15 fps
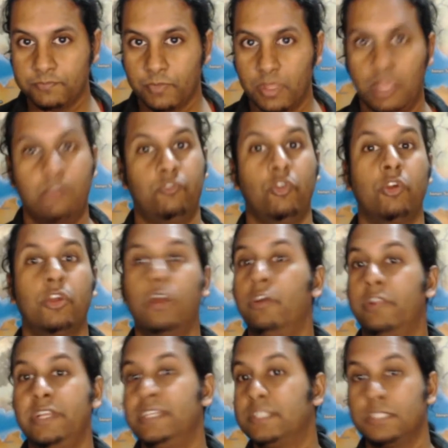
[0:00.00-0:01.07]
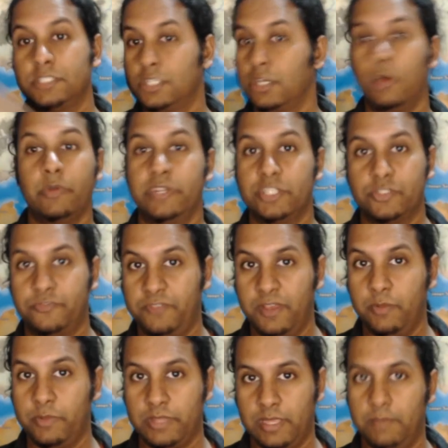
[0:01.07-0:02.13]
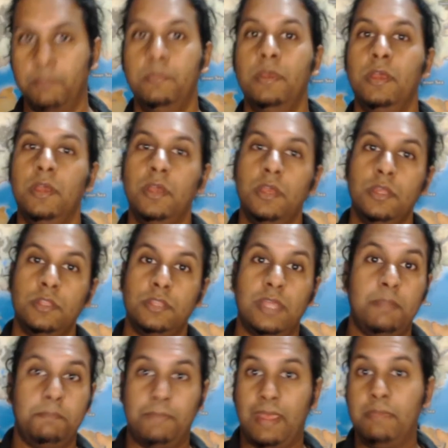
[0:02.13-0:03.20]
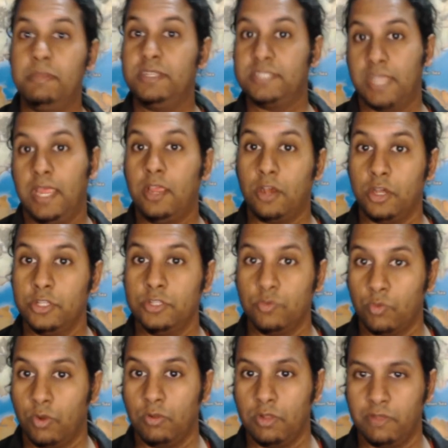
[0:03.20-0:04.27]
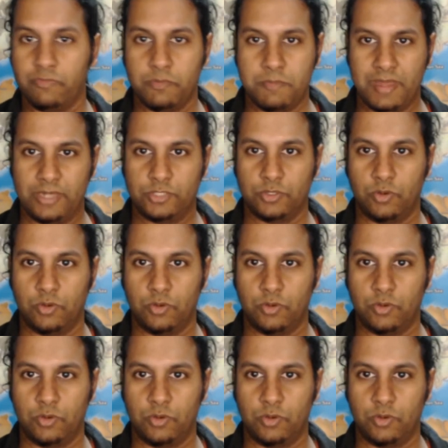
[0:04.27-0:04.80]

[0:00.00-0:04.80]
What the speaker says: if your code isn't to go and interfere with him, then maybe take on the role of a mentor.